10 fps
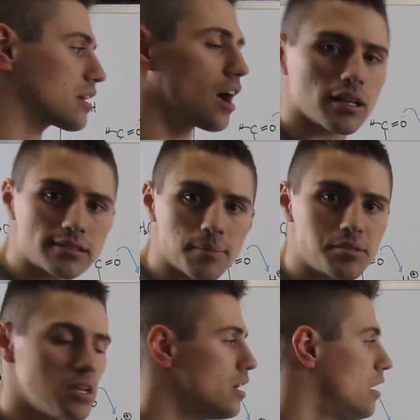the concept,
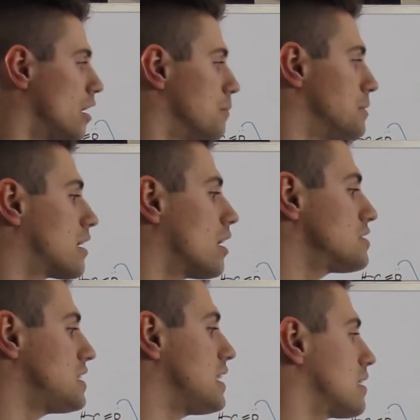
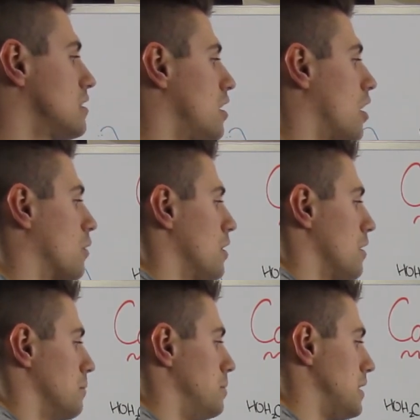because he can, you know,
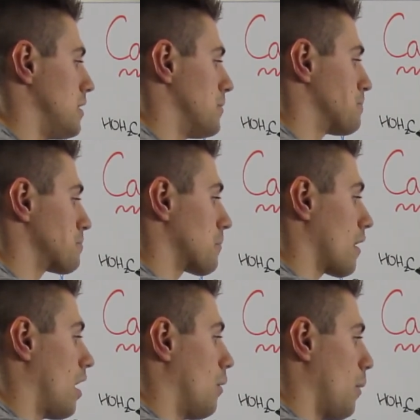be
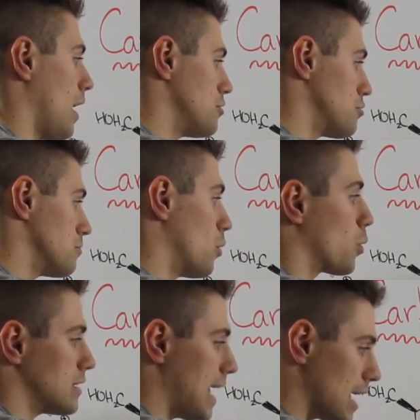a wedge
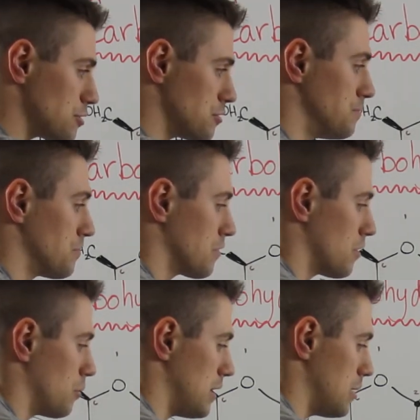or a dash,
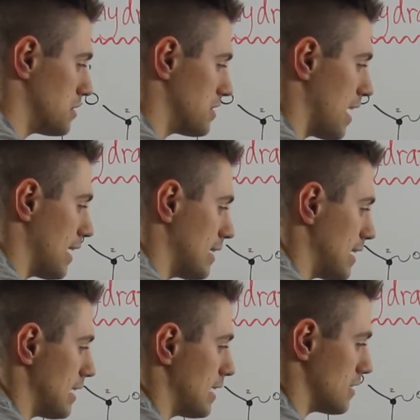we would say
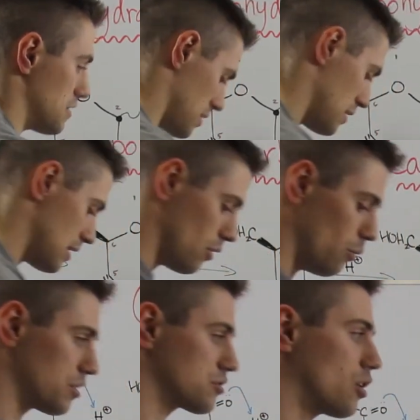he is
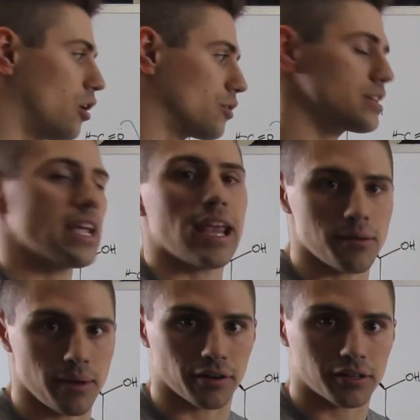what is called
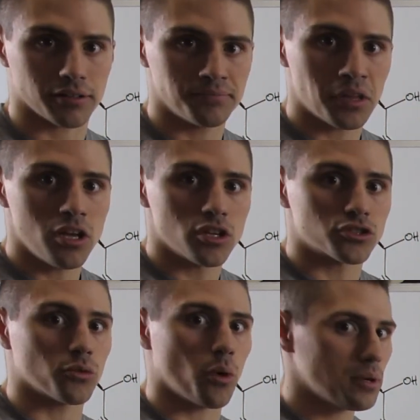anomeric.
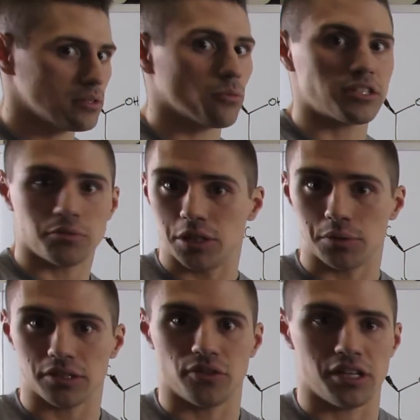So what did we do in
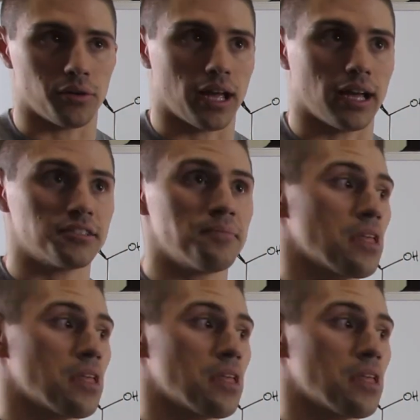this video, guys?